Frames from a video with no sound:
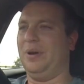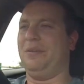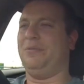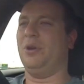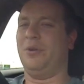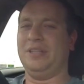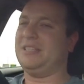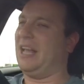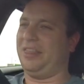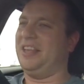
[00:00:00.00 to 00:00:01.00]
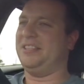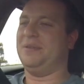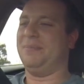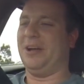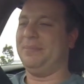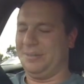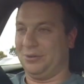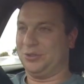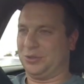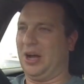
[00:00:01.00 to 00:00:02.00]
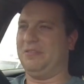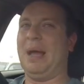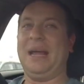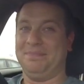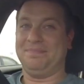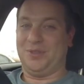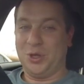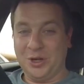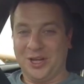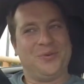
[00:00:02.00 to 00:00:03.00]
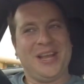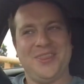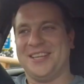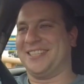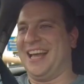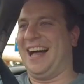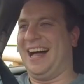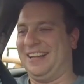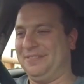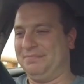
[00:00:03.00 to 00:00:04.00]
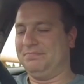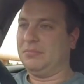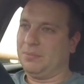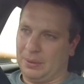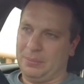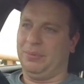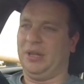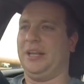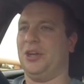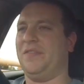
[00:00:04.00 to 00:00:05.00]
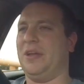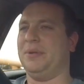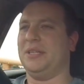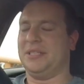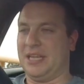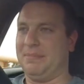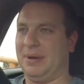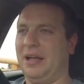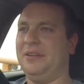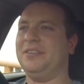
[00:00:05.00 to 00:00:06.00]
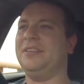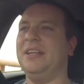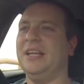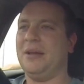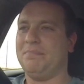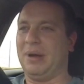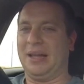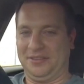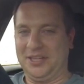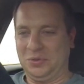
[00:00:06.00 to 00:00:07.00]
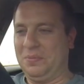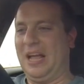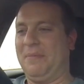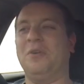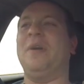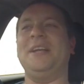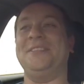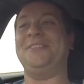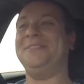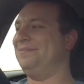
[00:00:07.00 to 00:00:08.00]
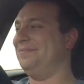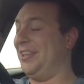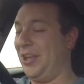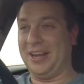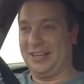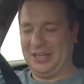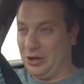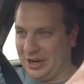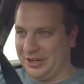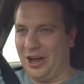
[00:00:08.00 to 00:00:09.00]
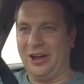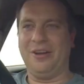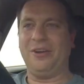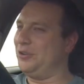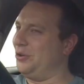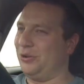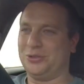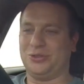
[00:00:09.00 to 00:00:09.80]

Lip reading: If you're in southeastern Melbourne on DriveMate, you can rent this car, probably in November, December. But this will be up for rental. You can go on your